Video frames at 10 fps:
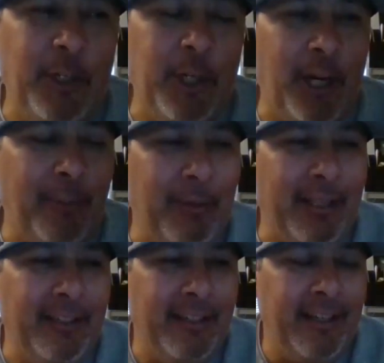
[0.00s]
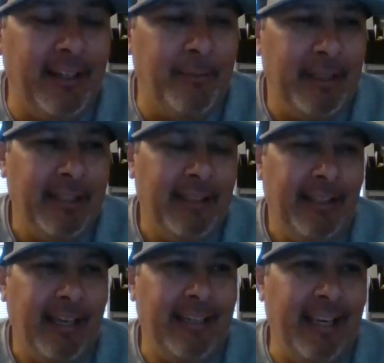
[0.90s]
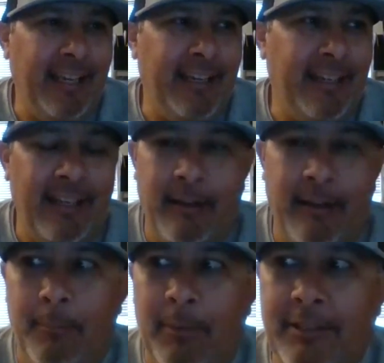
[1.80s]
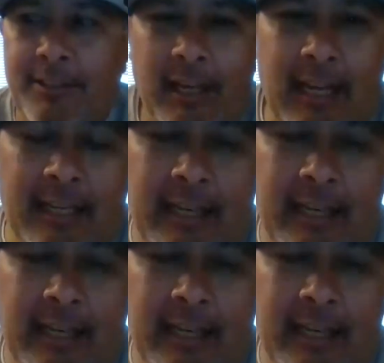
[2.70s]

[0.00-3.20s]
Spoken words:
Upland, again, Upland's a lot